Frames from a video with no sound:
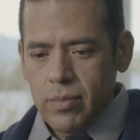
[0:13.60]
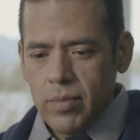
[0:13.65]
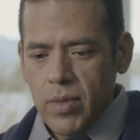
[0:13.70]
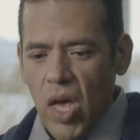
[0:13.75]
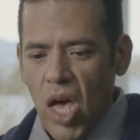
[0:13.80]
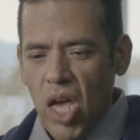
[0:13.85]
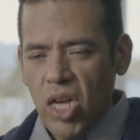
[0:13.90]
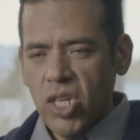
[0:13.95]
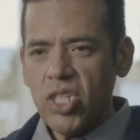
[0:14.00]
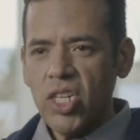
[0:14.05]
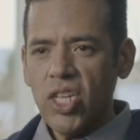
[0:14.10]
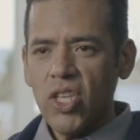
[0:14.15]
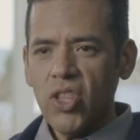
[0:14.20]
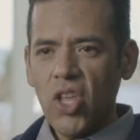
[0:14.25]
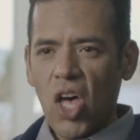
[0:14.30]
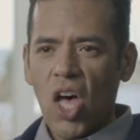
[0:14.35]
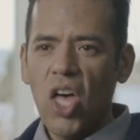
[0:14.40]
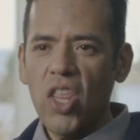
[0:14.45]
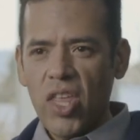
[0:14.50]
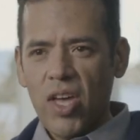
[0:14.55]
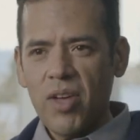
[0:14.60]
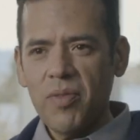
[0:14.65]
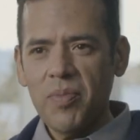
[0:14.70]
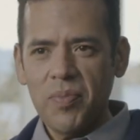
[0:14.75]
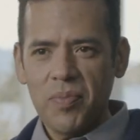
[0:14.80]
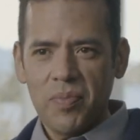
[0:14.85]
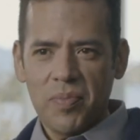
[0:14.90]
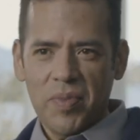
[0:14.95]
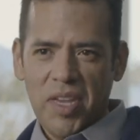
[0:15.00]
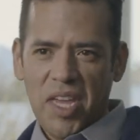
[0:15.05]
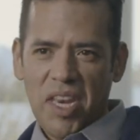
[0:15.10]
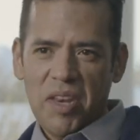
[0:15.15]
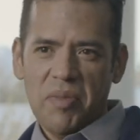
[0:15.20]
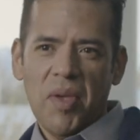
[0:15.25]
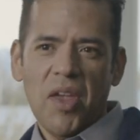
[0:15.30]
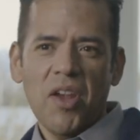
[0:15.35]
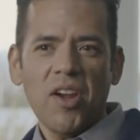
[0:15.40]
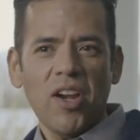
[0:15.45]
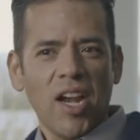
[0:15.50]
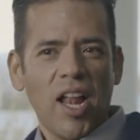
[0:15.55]
I actually thought that getting
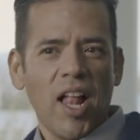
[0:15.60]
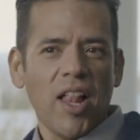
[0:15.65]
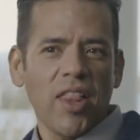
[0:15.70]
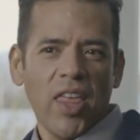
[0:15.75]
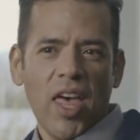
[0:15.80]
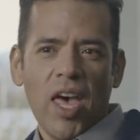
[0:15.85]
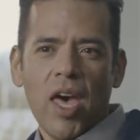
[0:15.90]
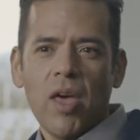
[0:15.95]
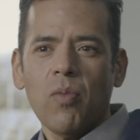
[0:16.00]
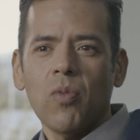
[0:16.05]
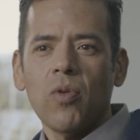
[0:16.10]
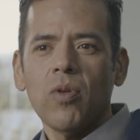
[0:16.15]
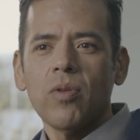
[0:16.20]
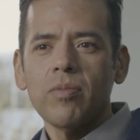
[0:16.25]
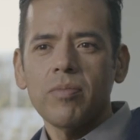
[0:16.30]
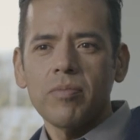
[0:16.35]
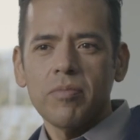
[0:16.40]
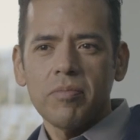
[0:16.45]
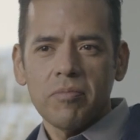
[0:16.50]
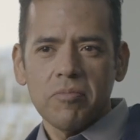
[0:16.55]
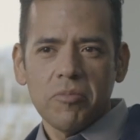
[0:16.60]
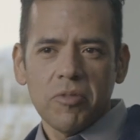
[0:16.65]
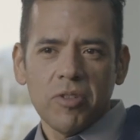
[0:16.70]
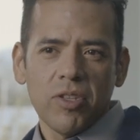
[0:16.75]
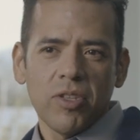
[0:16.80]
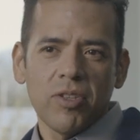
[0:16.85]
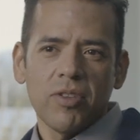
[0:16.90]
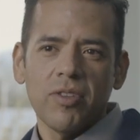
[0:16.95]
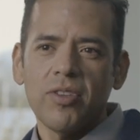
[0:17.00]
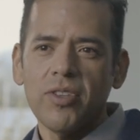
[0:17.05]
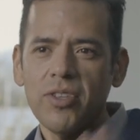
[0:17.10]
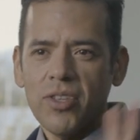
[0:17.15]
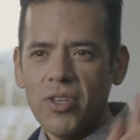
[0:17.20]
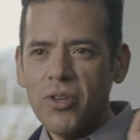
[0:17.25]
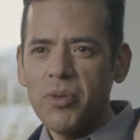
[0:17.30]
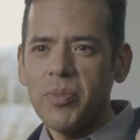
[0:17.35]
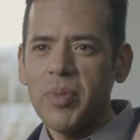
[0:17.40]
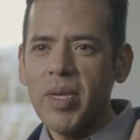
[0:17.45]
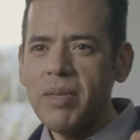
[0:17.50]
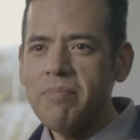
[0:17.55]
married and all that will
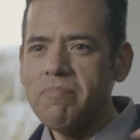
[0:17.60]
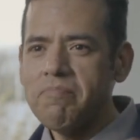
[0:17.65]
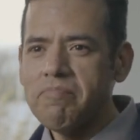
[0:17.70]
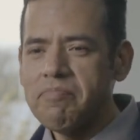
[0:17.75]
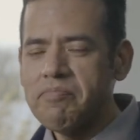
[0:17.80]
cure me.